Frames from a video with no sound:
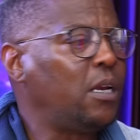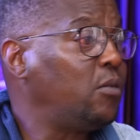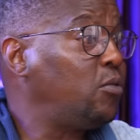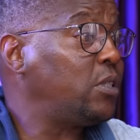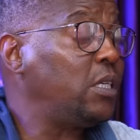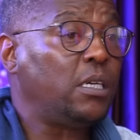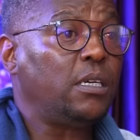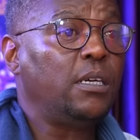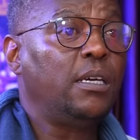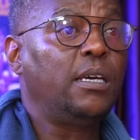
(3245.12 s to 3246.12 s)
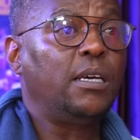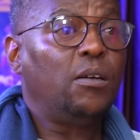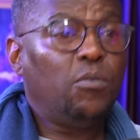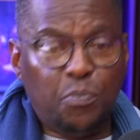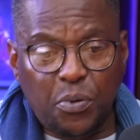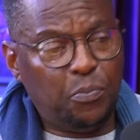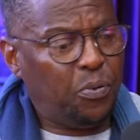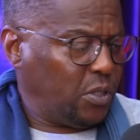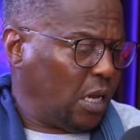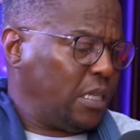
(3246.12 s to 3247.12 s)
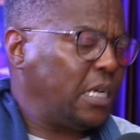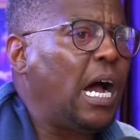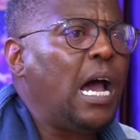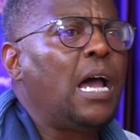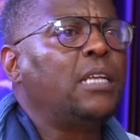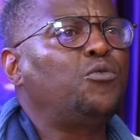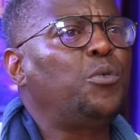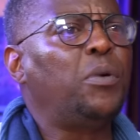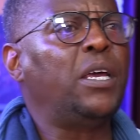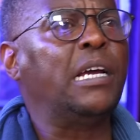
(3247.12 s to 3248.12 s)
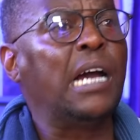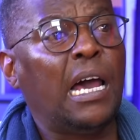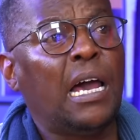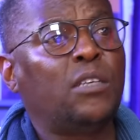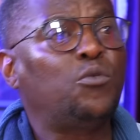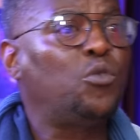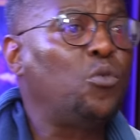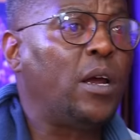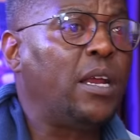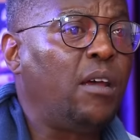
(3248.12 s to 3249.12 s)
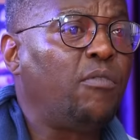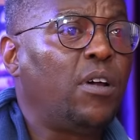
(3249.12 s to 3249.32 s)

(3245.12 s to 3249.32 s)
you see, pulls out the cards, we play cards, we do whatever.